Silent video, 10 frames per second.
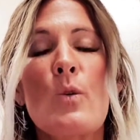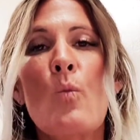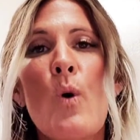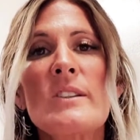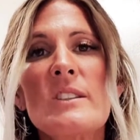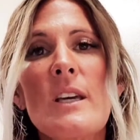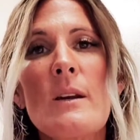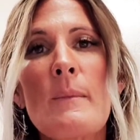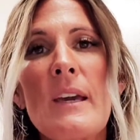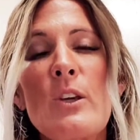What's going to
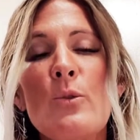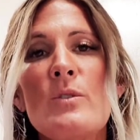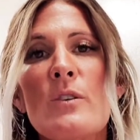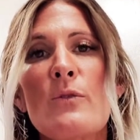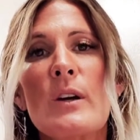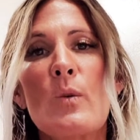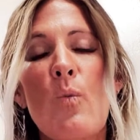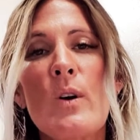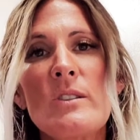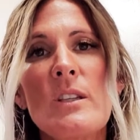make you different?
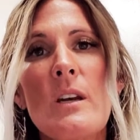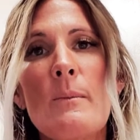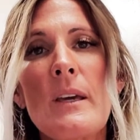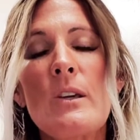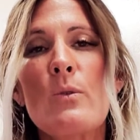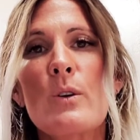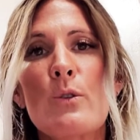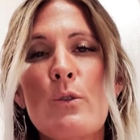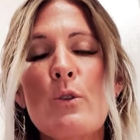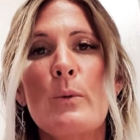What's going to make you
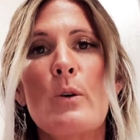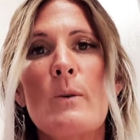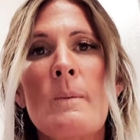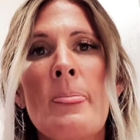recruitable?